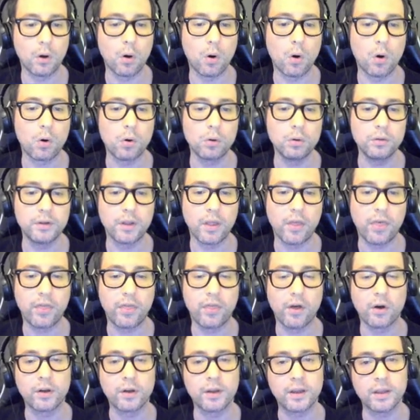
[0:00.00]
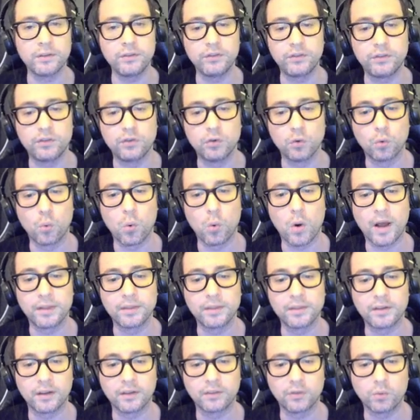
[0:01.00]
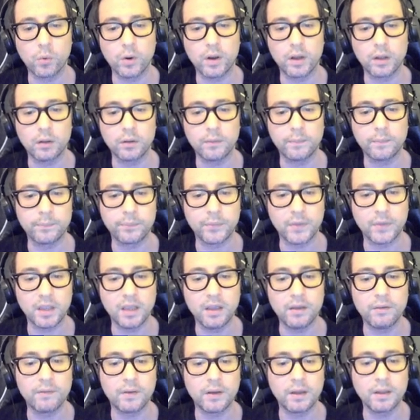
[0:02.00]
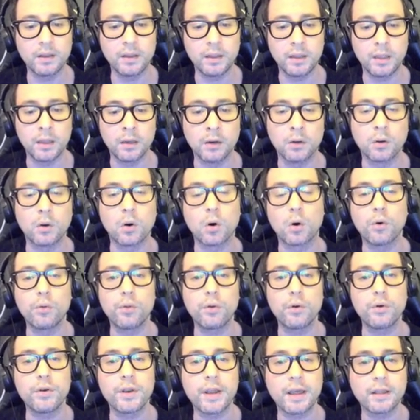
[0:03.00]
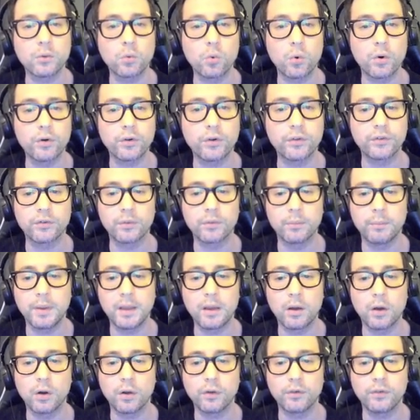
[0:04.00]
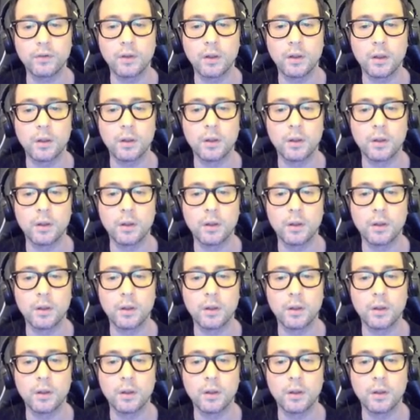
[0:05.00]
all the tokens you want as well, even in other networks, because